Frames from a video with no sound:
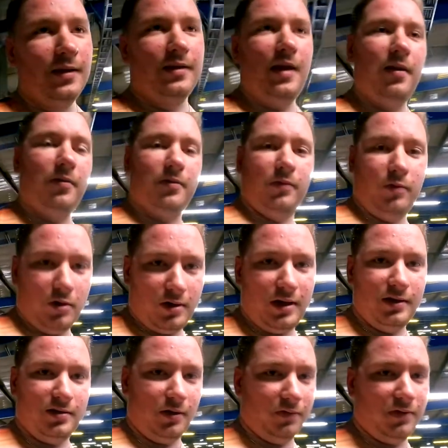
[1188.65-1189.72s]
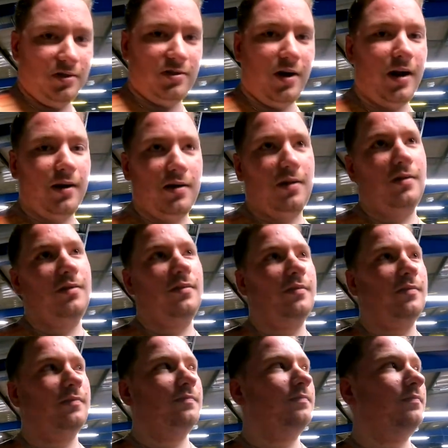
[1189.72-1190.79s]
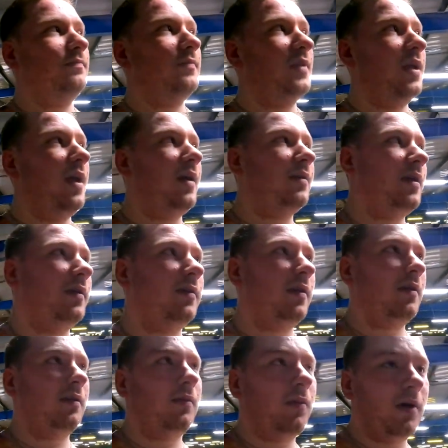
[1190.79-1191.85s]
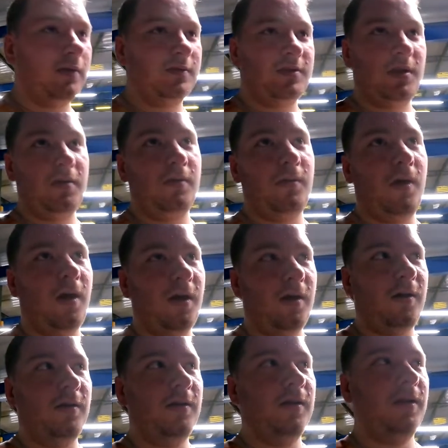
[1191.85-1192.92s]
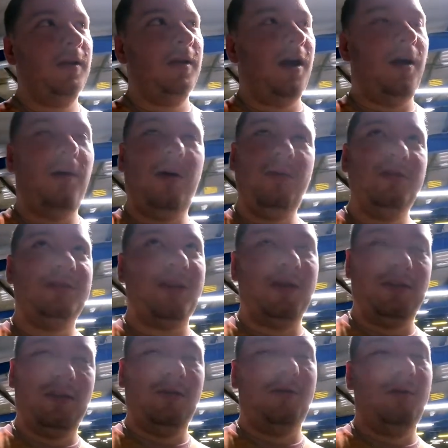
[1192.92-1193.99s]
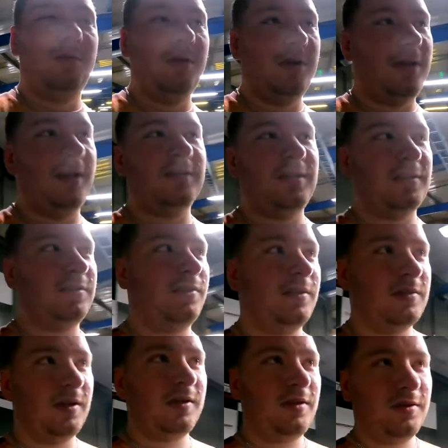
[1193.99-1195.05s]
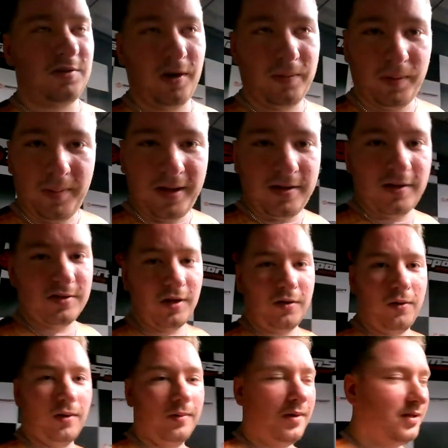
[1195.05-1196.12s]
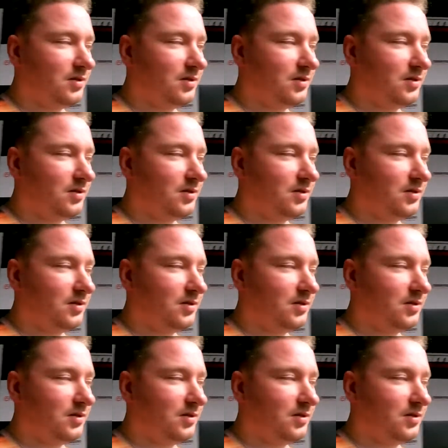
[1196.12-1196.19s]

get all the rookies off the track, and then the ones who are, I wouldn't say they're all rookies, it's just the troublemakers, I call them.